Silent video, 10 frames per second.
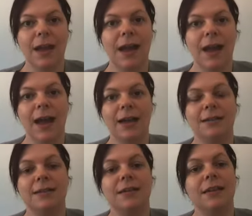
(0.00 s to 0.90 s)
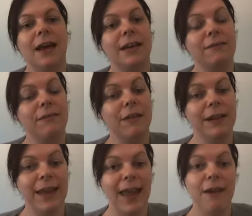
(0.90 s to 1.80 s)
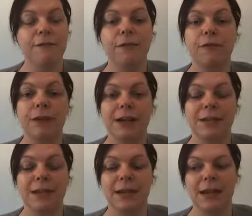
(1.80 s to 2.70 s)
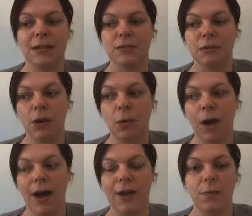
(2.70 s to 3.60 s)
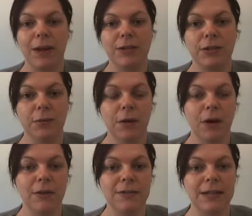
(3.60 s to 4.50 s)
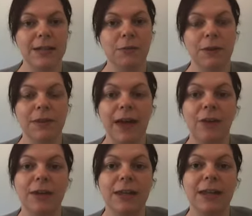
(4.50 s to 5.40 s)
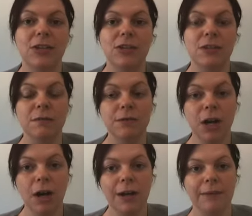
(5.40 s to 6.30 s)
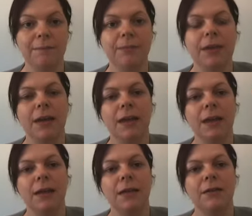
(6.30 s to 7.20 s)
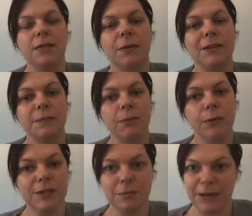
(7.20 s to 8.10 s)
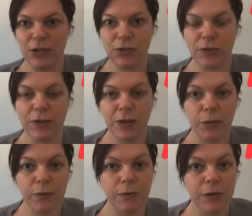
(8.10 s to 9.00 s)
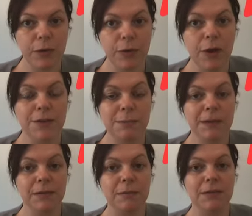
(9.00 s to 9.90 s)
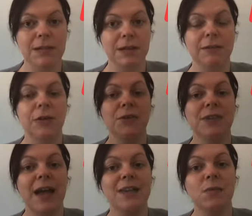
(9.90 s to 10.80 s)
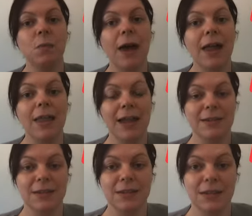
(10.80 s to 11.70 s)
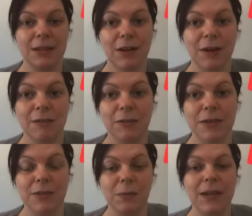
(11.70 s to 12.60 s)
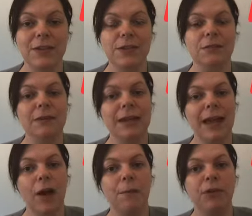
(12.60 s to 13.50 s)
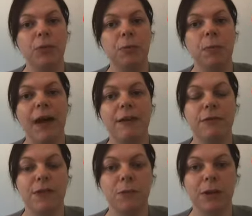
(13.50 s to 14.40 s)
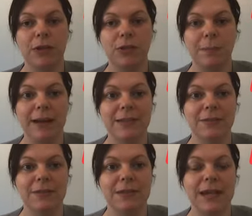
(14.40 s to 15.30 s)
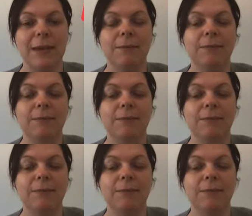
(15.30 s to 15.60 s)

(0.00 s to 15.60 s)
and that very careful phrasing is required when you are dealing with calculations of time. So it's important to make sure that you review those materials as well as the study guide for this week to really help you prepare for the workshop activity.